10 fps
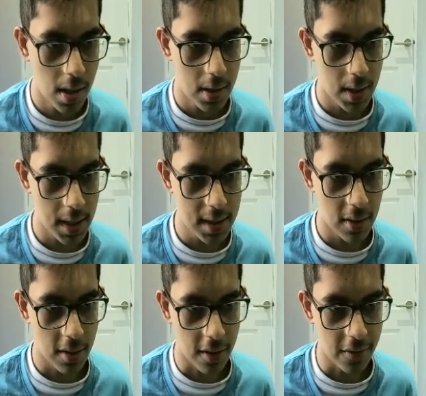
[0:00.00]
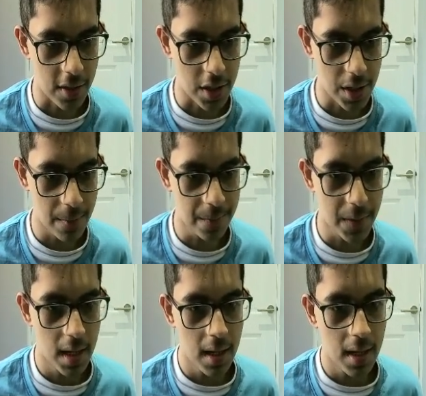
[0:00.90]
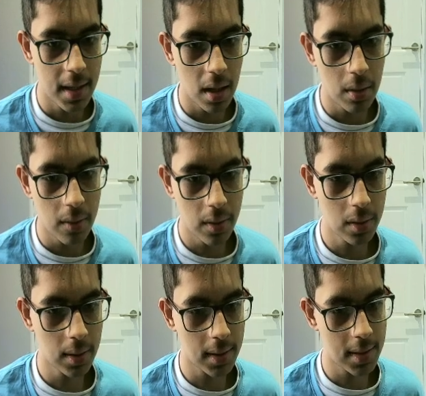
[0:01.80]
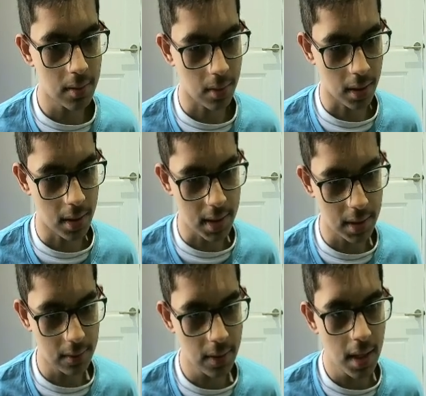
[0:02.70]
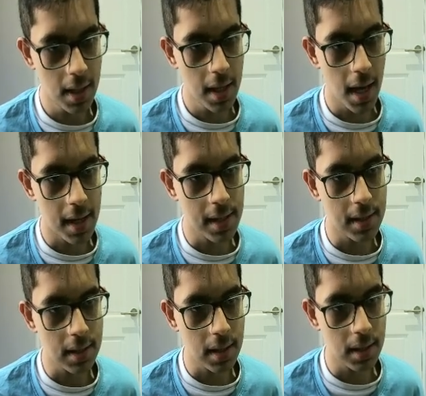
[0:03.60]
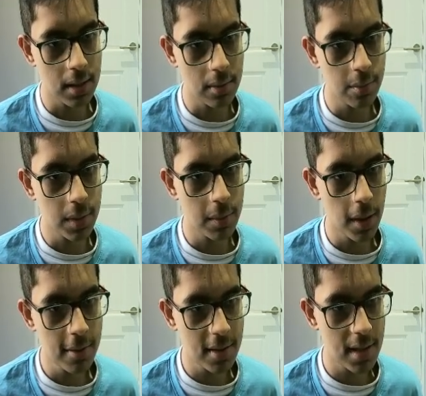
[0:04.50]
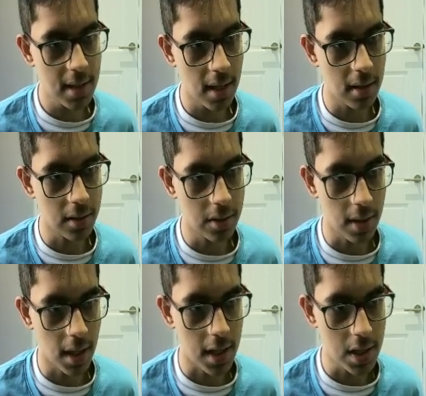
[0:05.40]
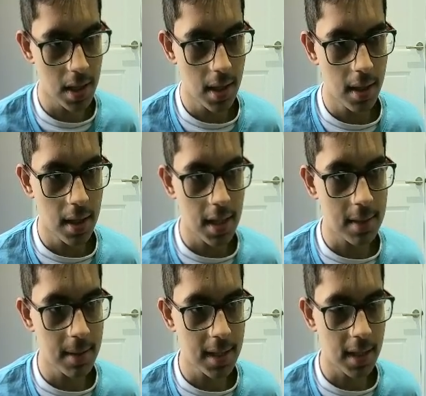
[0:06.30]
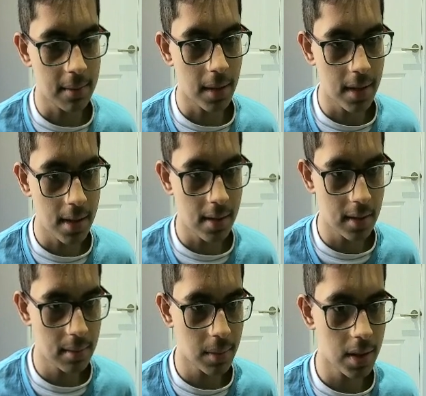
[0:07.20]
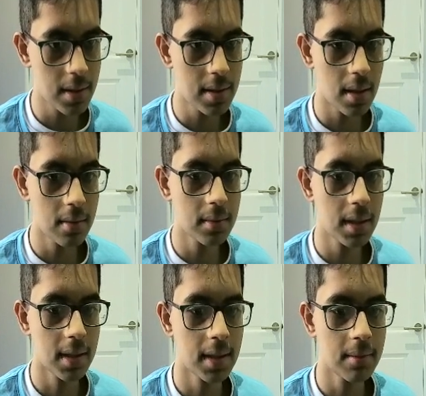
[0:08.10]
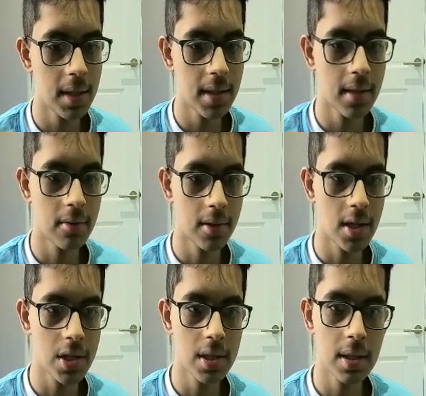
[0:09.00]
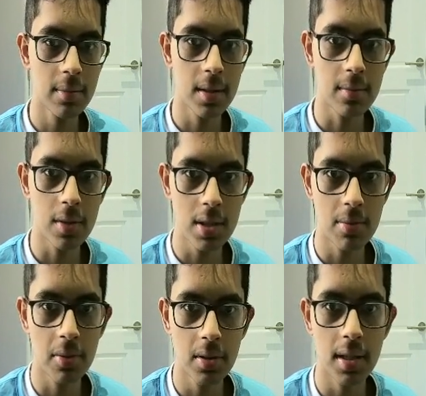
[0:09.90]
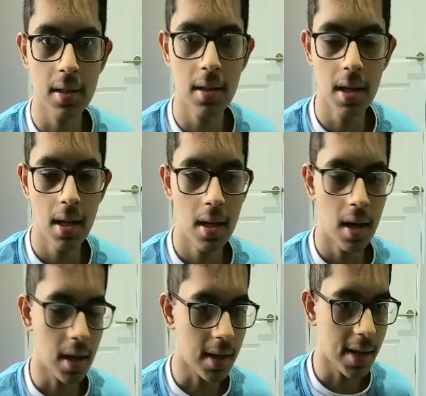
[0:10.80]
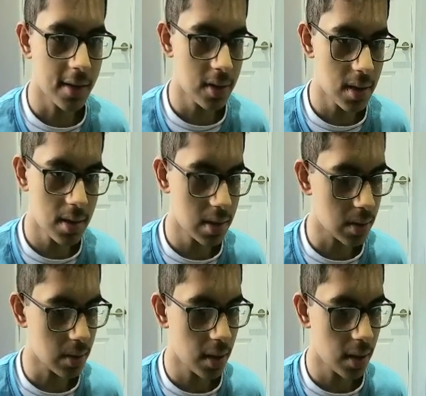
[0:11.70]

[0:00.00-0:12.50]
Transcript: So that's our f function. Now, if you notice, this is recursive, and the purpose of this LRU cache, it's basically a Python thing, because in Python the recursion depth is much smaller than other languages. So